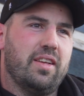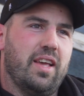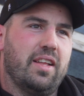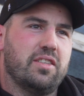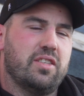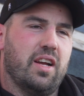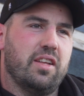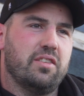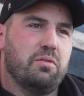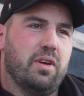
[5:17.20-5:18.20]
getting stuck
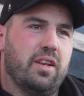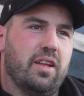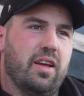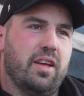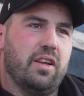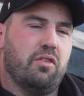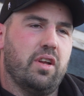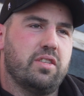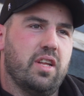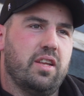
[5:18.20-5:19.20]
into it in a
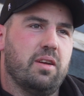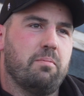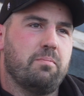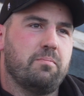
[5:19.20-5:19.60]
great stadium.